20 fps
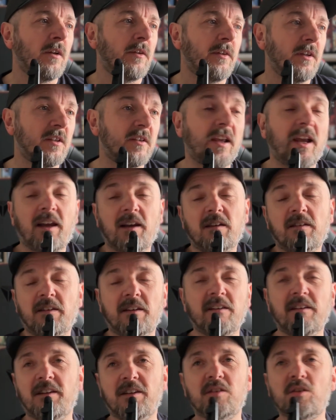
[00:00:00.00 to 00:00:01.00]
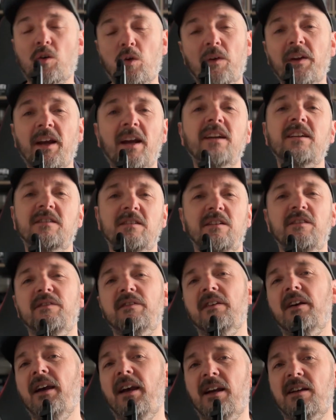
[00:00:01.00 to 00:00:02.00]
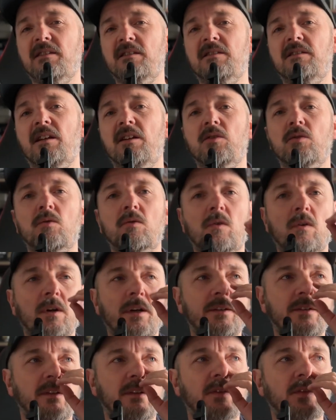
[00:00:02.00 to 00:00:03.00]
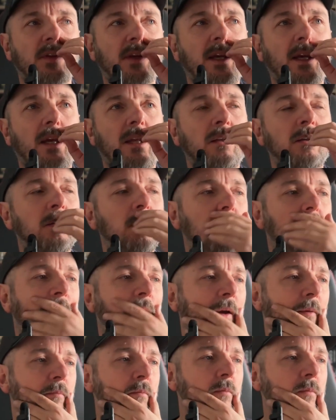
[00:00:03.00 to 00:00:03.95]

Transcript: this creative existential crisis. And I